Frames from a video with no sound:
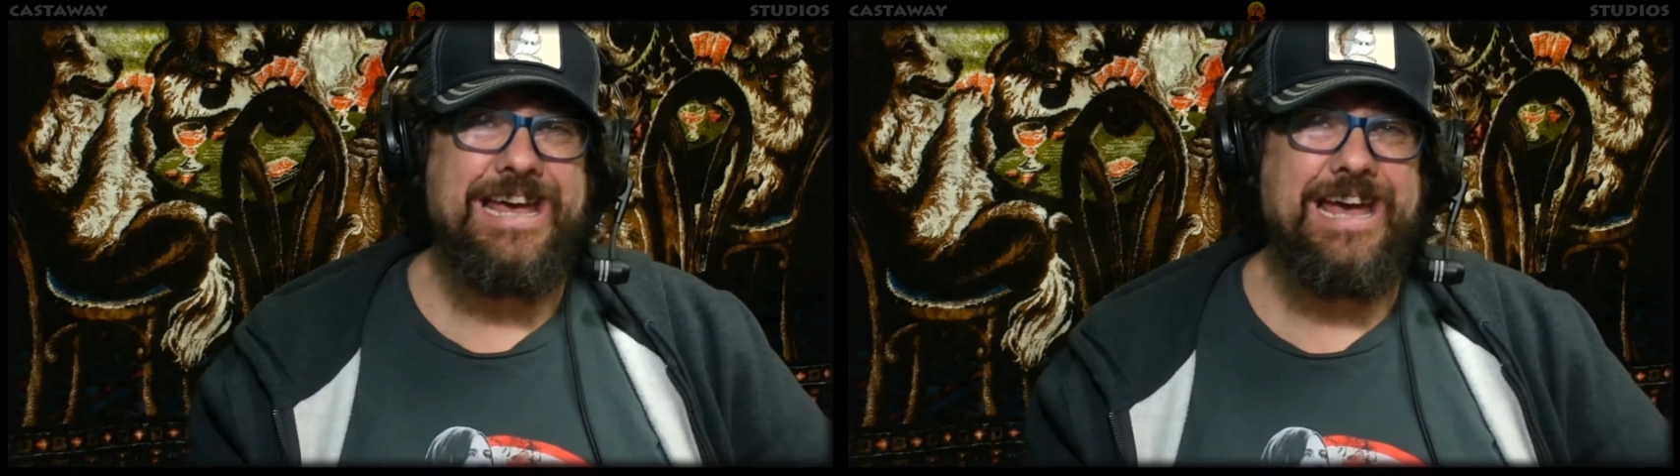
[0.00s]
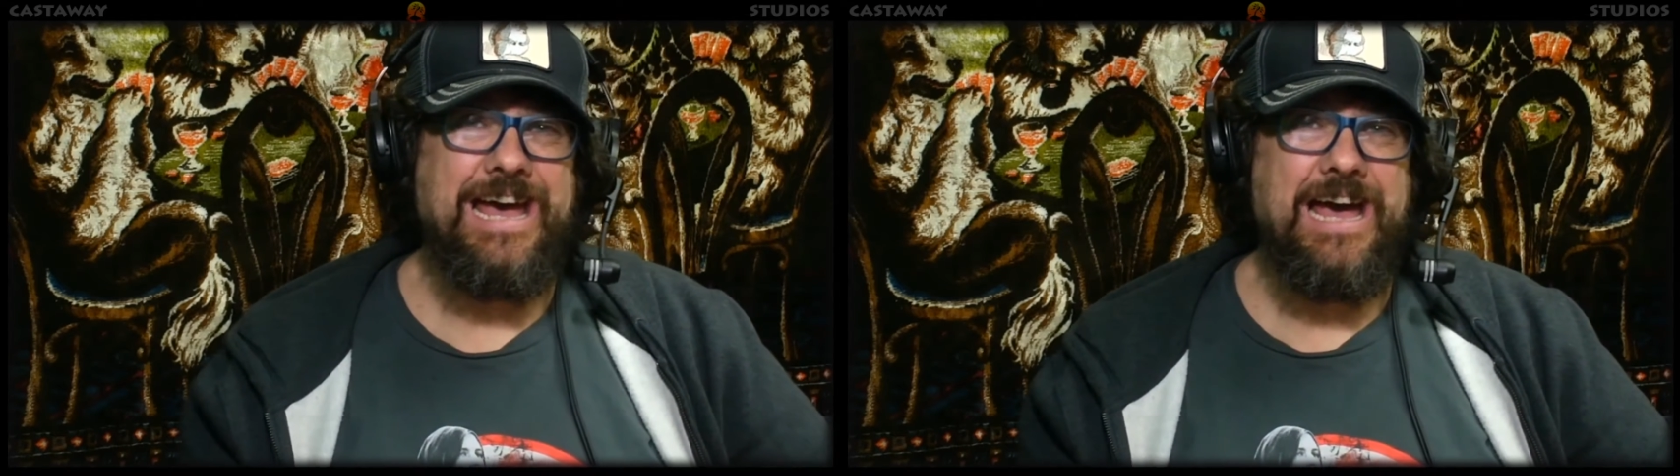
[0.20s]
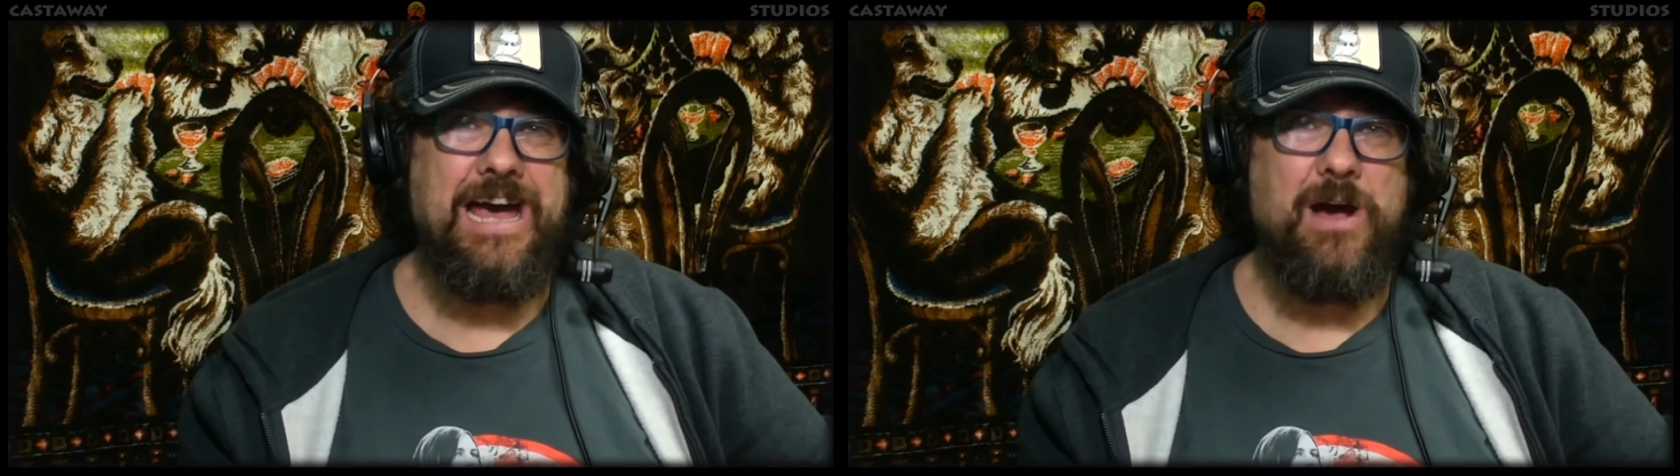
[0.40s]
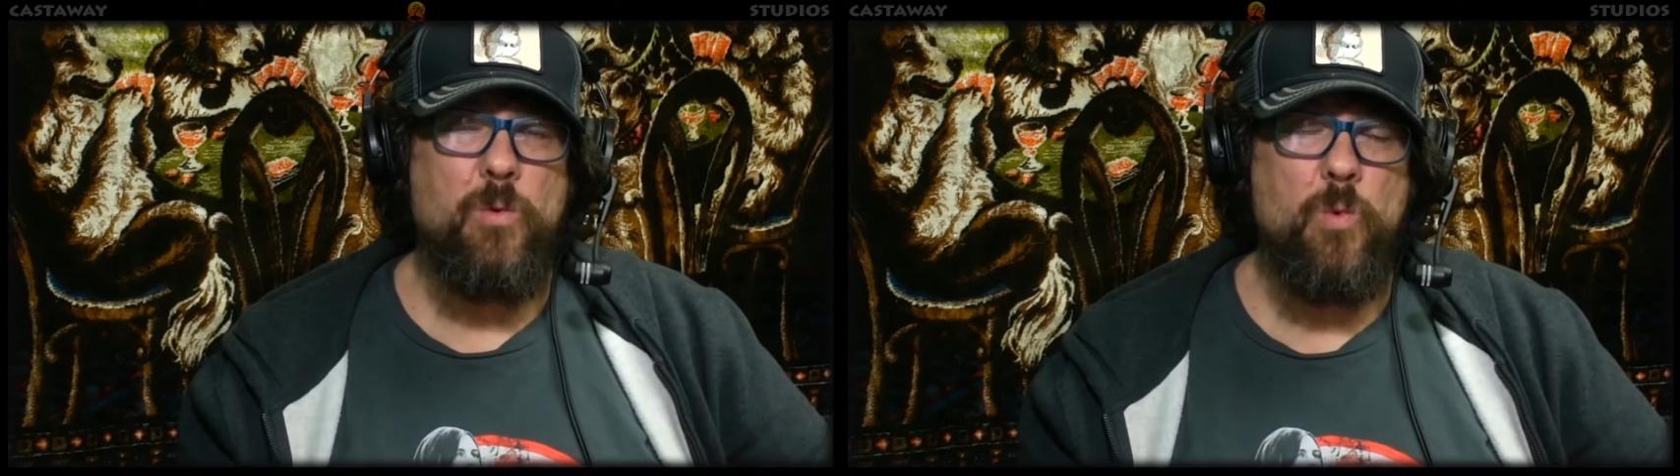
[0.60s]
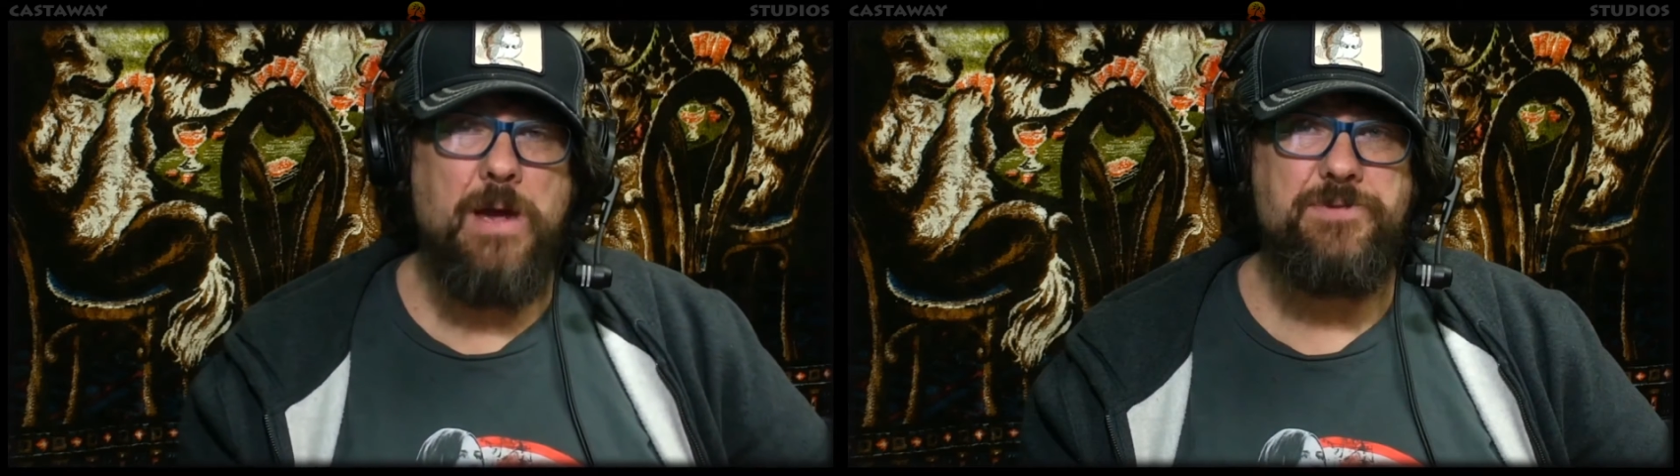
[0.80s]

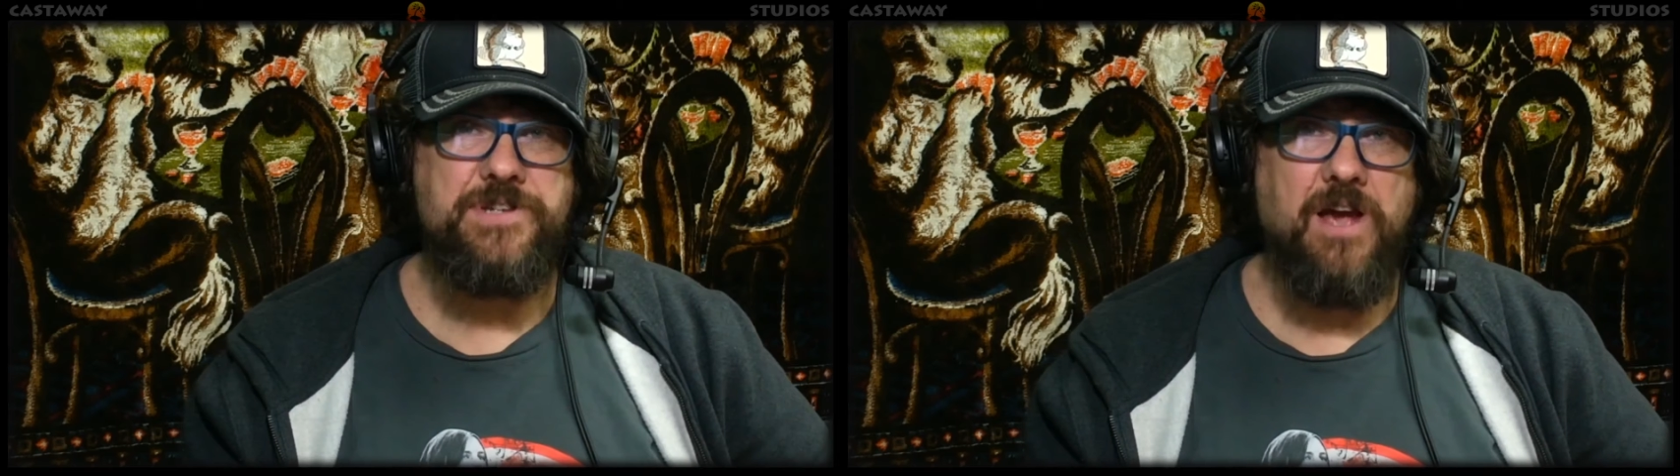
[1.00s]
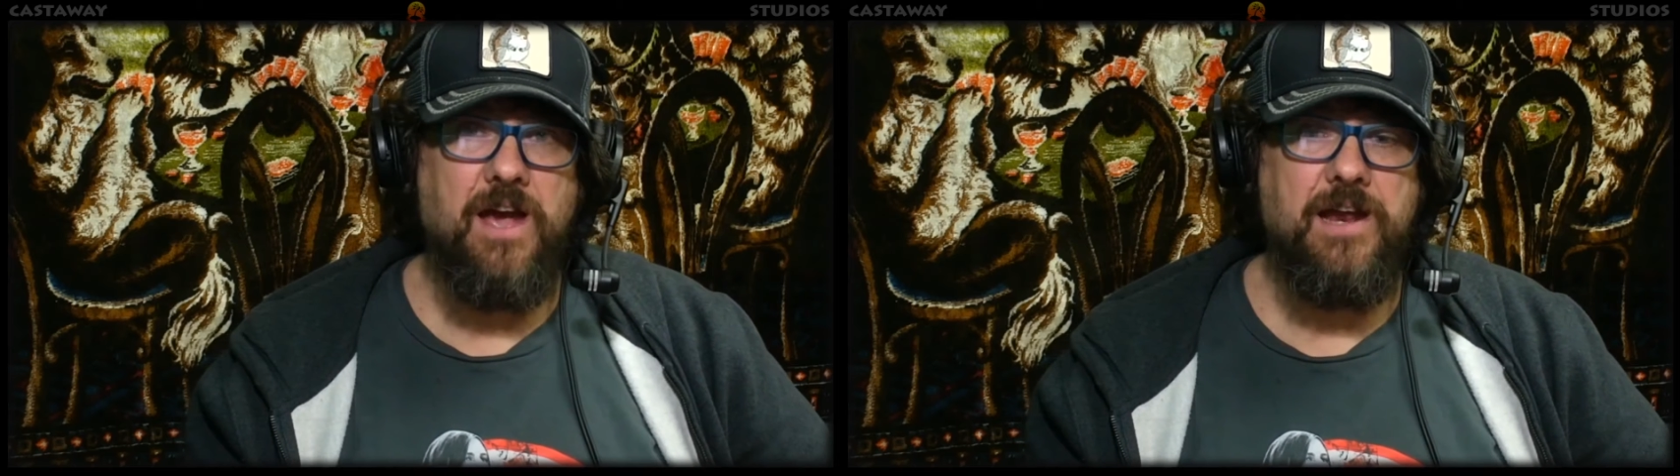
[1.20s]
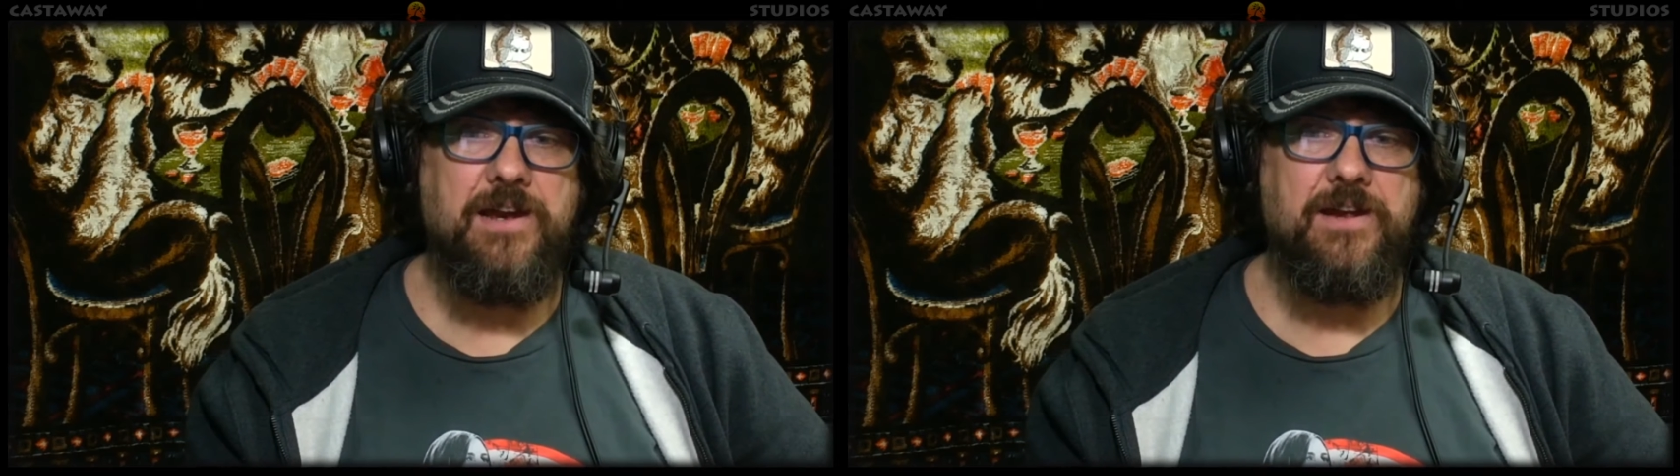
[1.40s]
website,